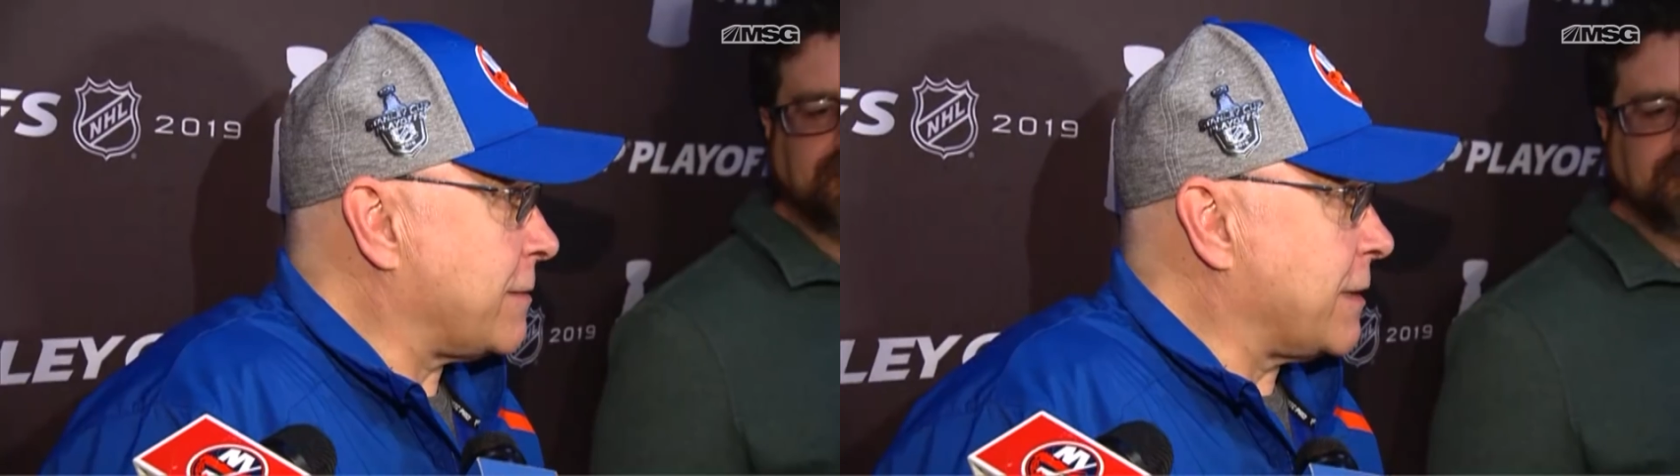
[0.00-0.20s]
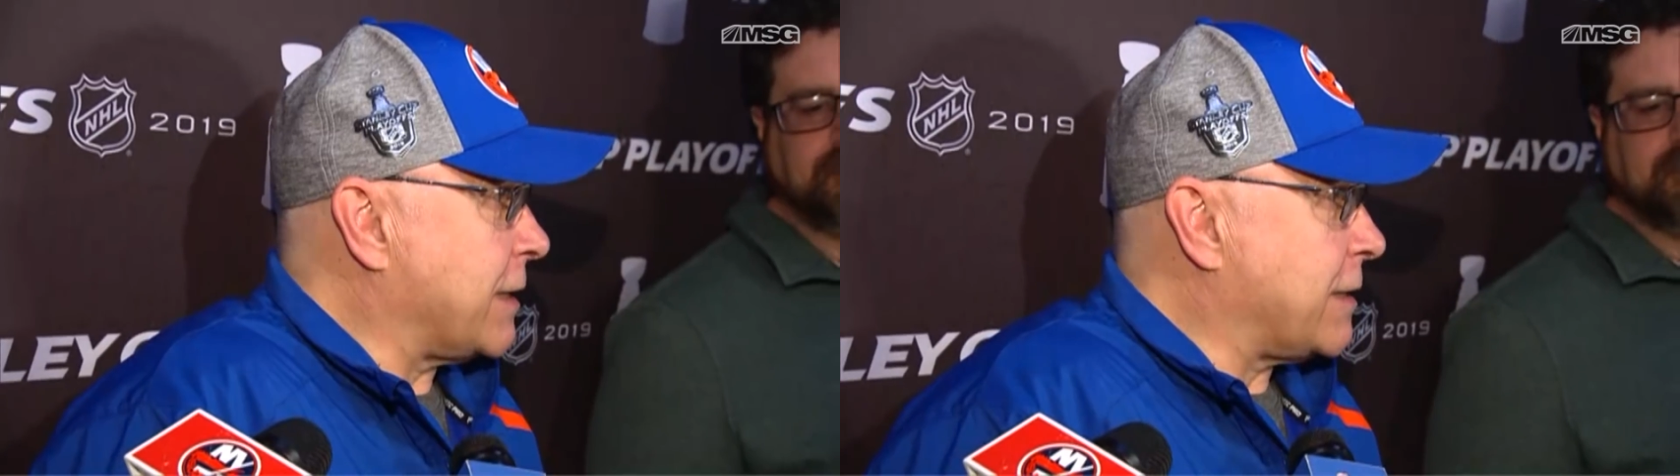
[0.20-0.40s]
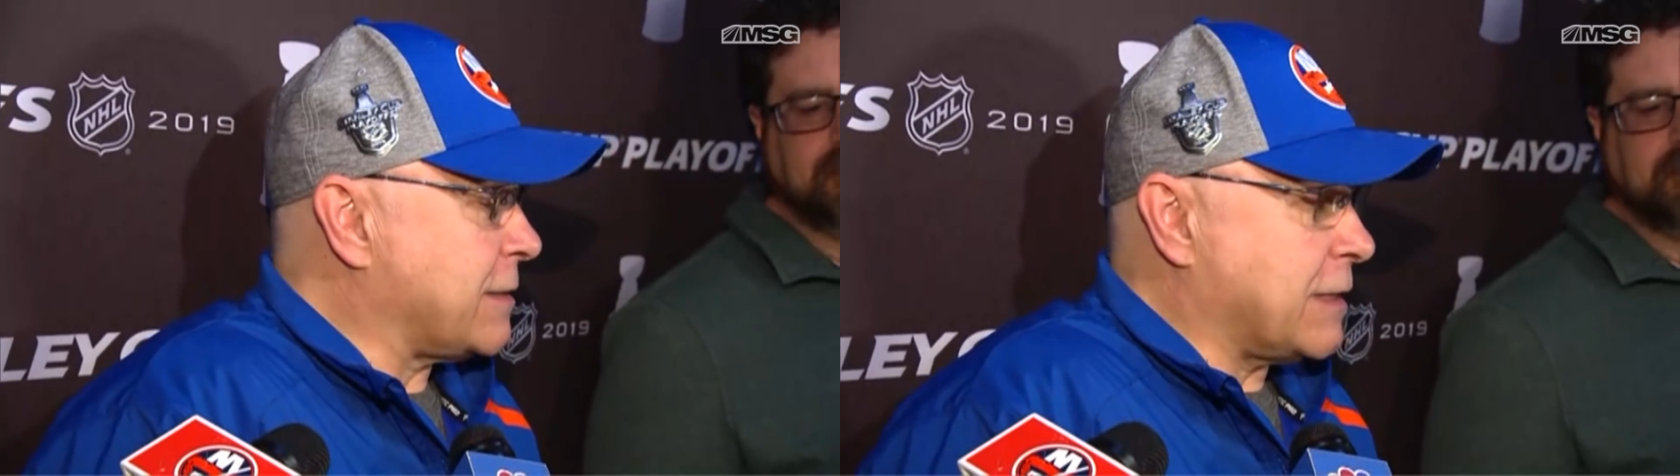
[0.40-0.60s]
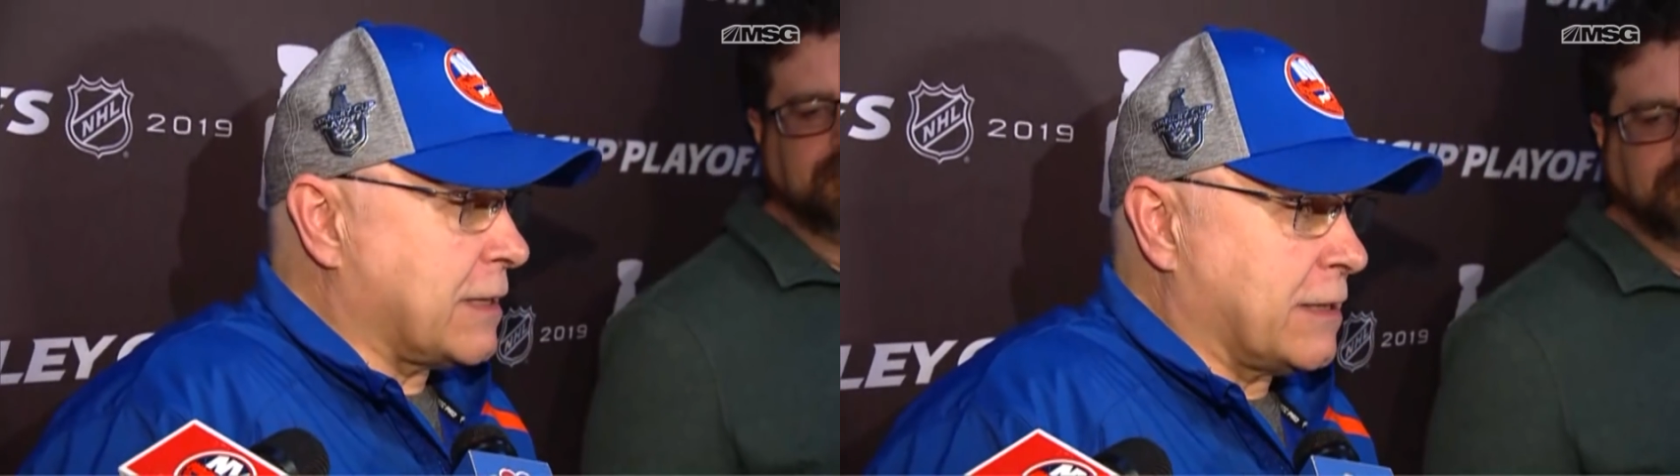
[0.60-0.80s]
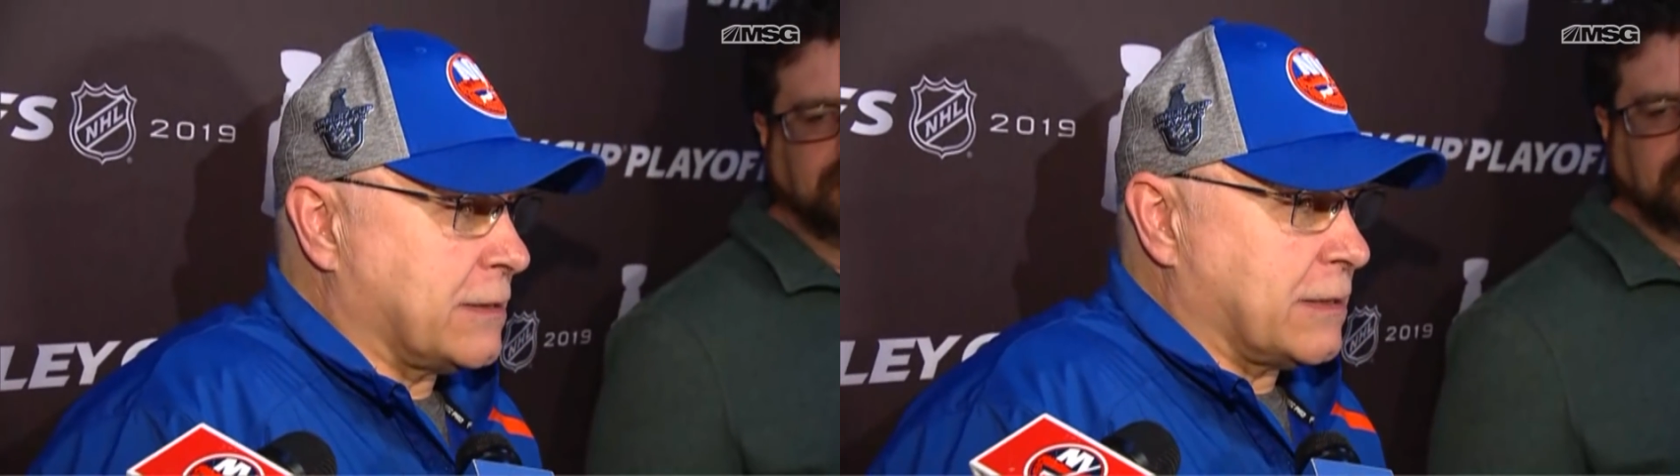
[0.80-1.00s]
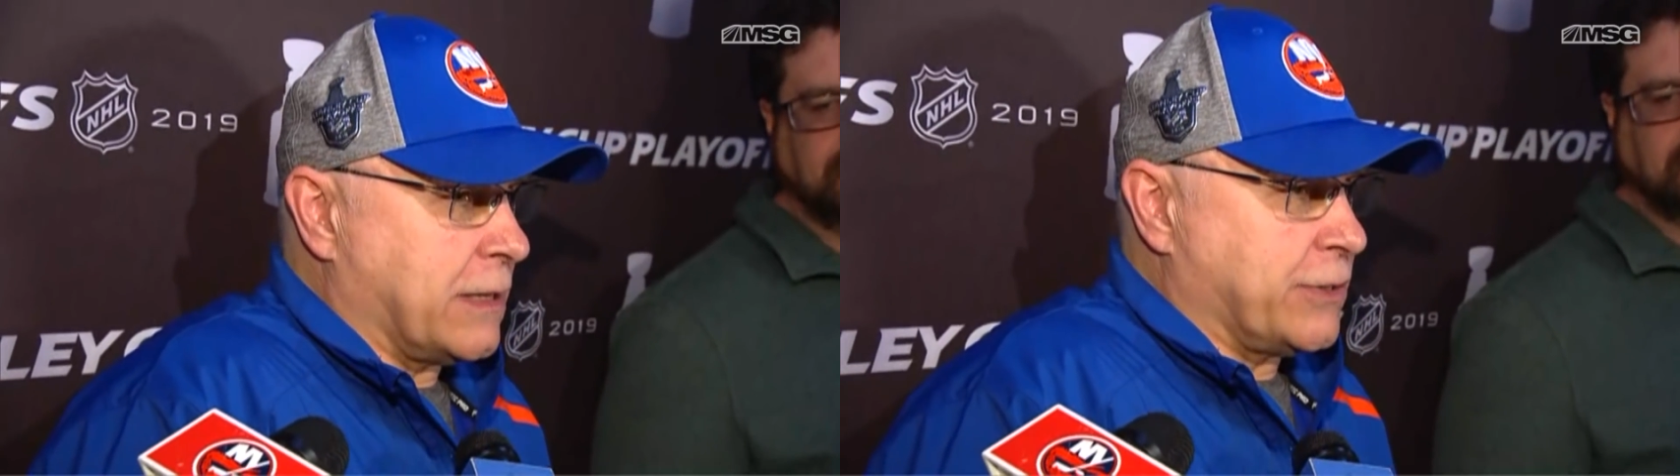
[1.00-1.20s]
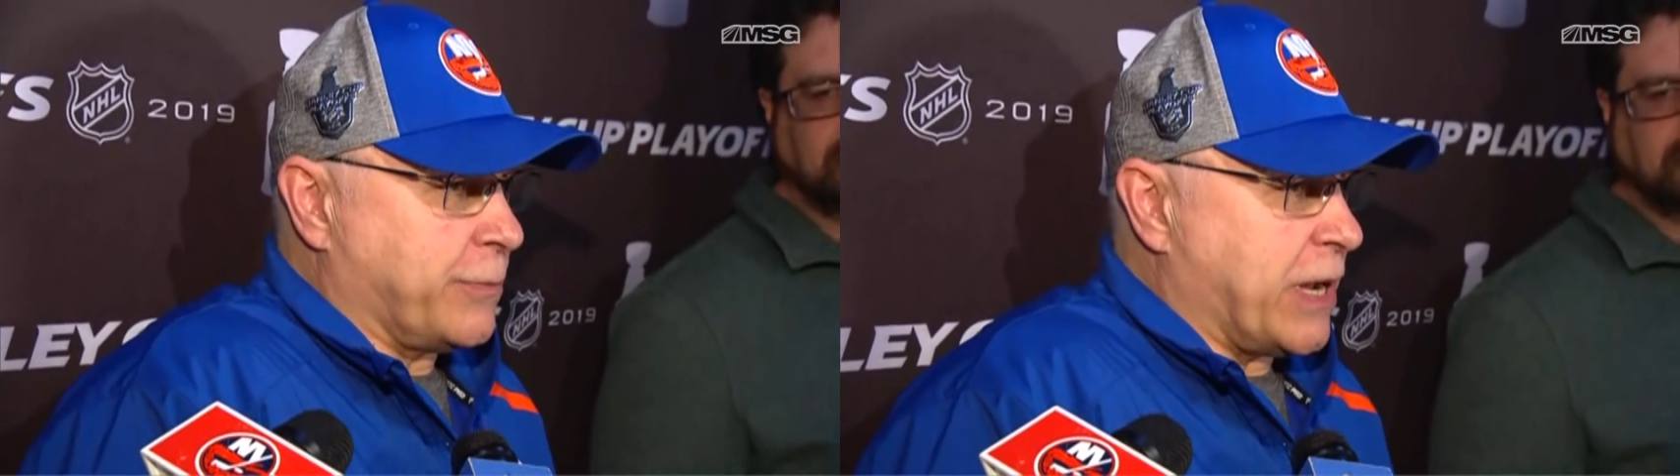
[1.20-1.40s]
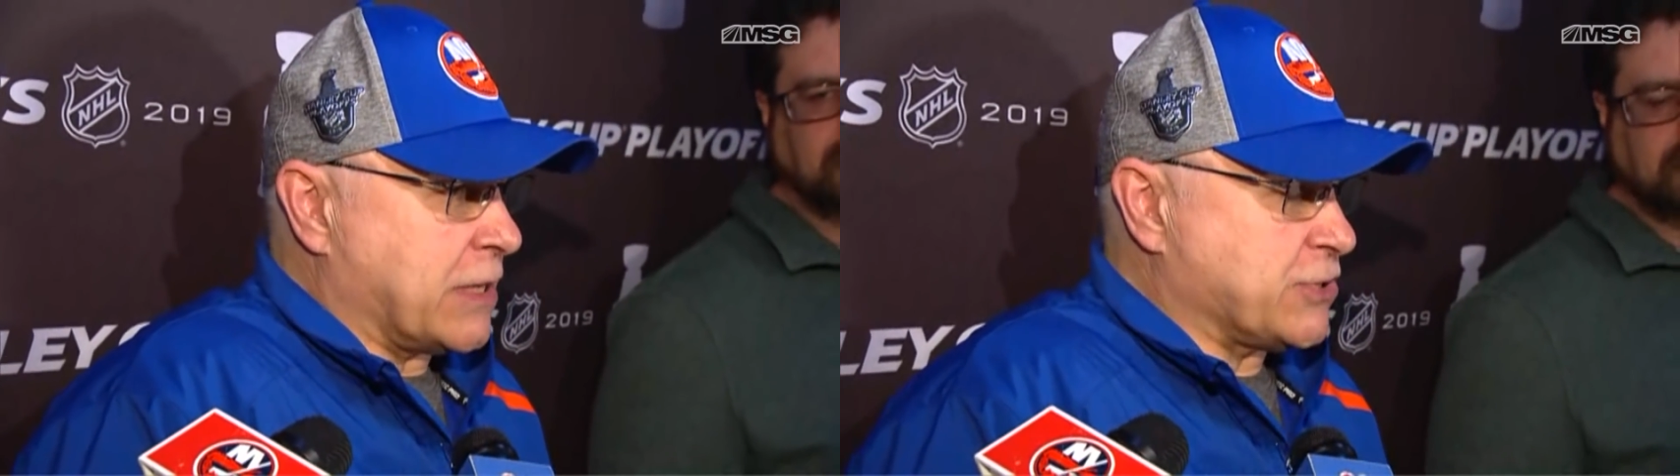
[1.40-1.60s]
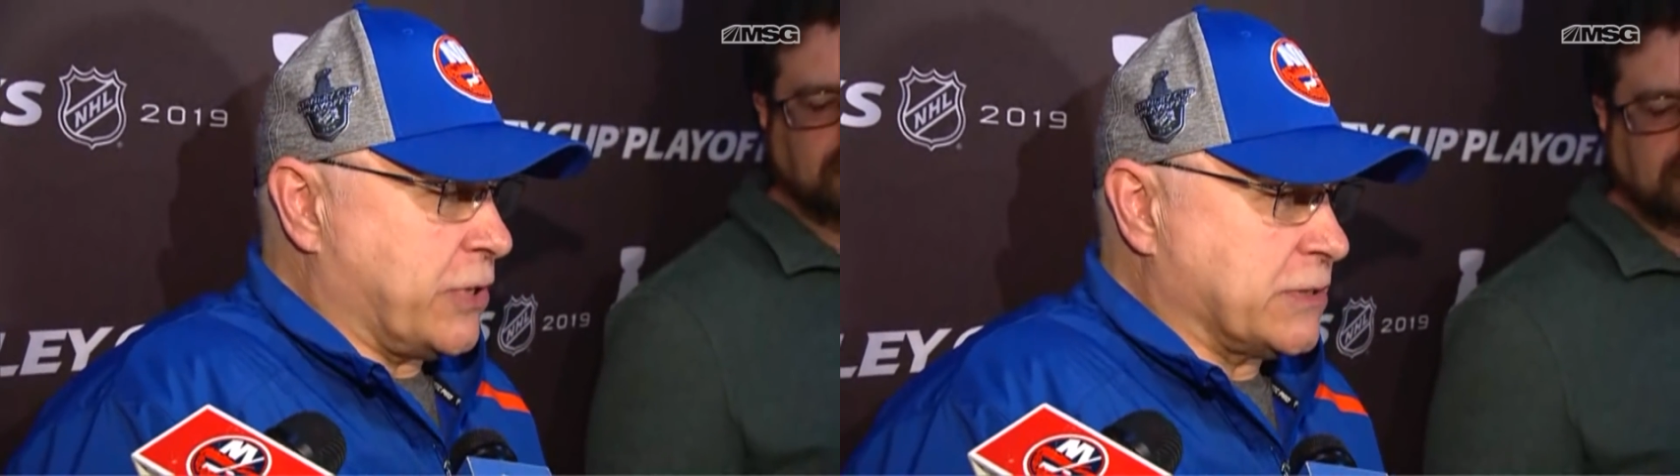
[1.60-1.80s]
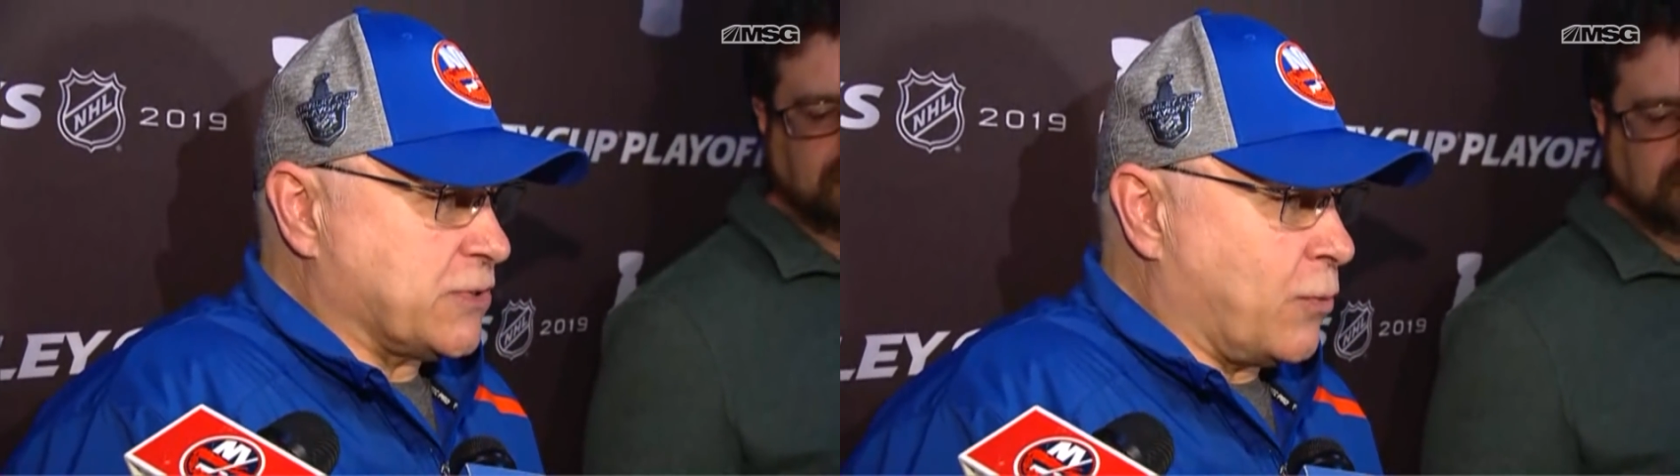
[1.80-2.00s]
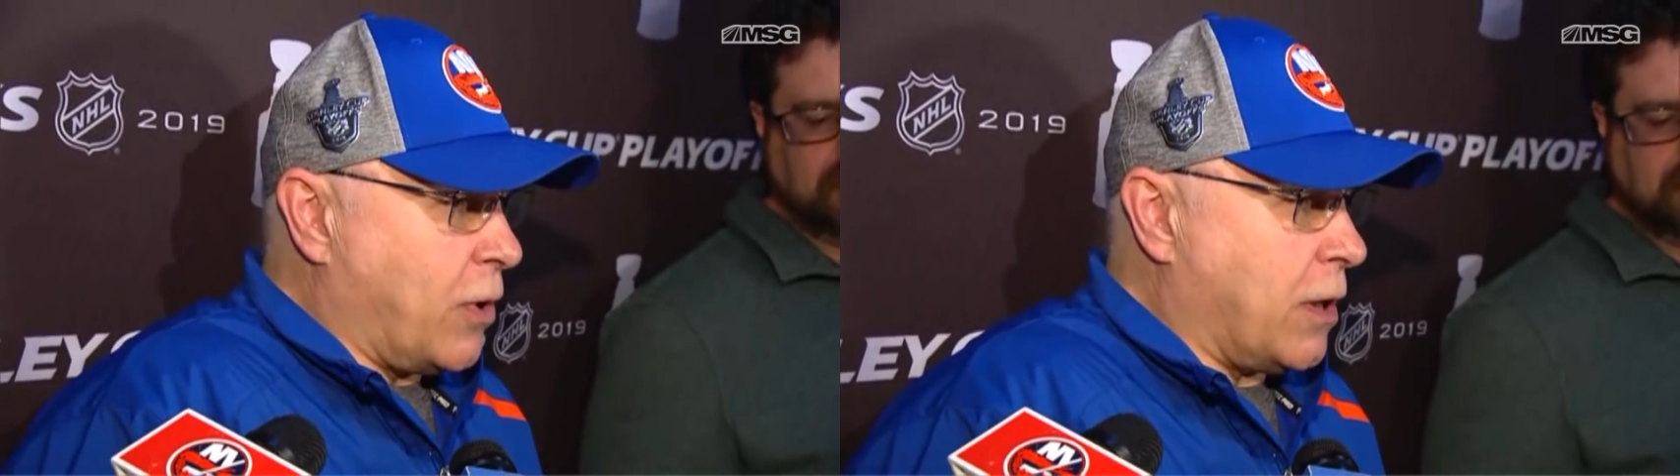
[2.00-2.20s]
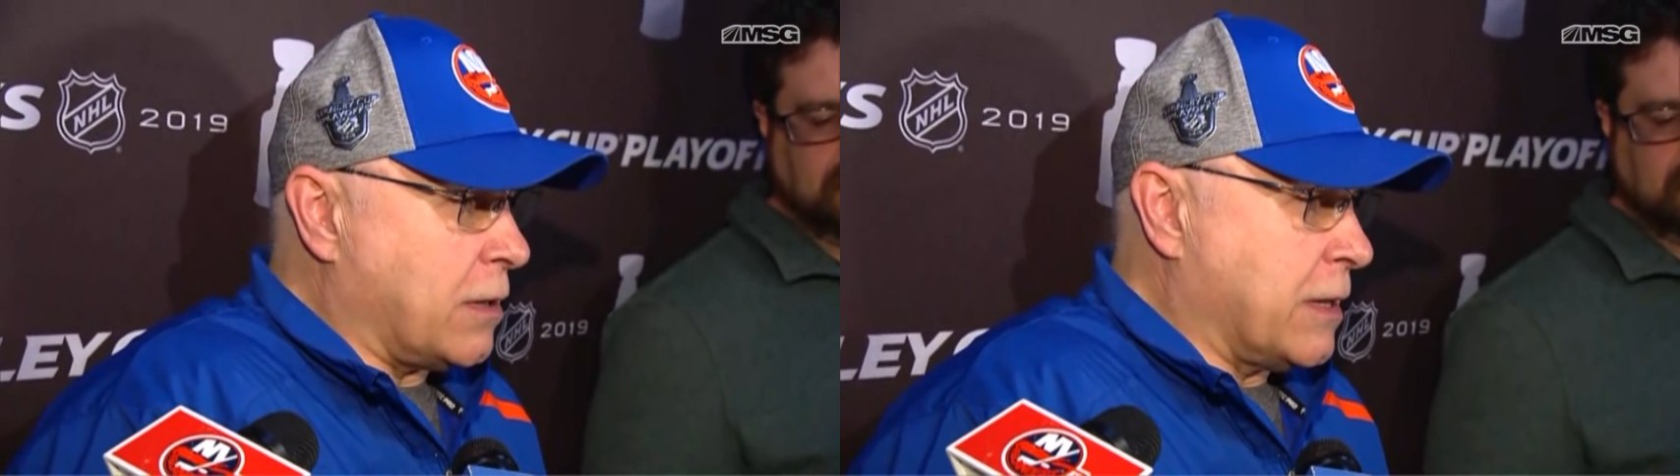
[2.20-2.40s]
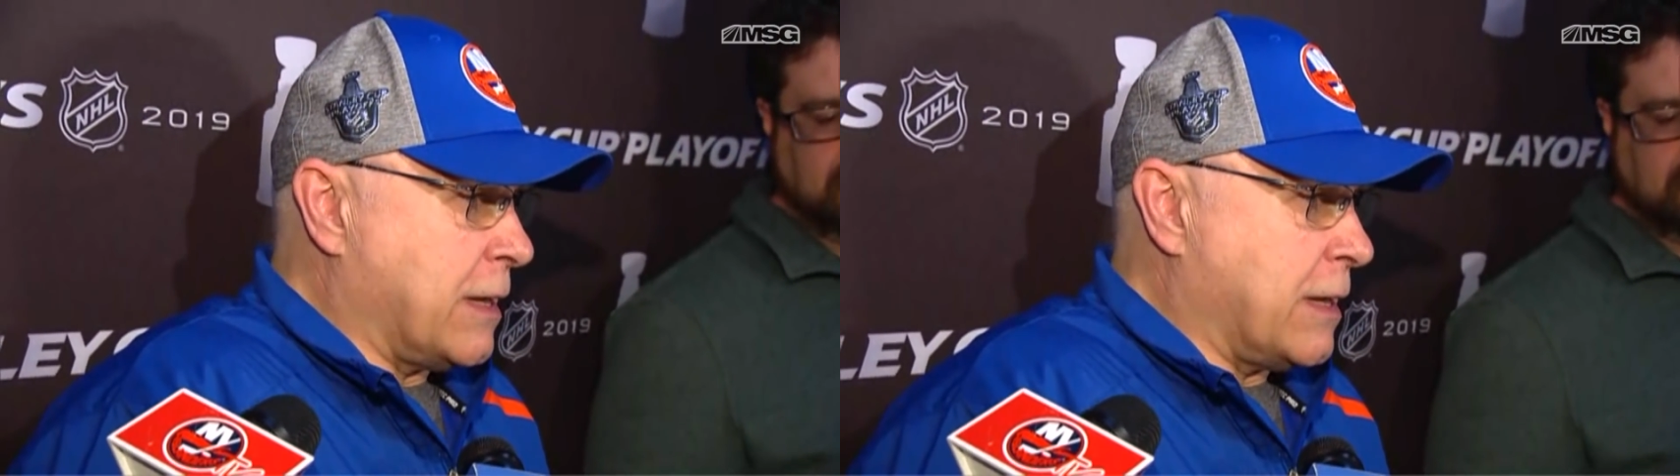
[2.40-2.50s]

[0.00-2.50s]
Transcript: and and and your back's against the wall.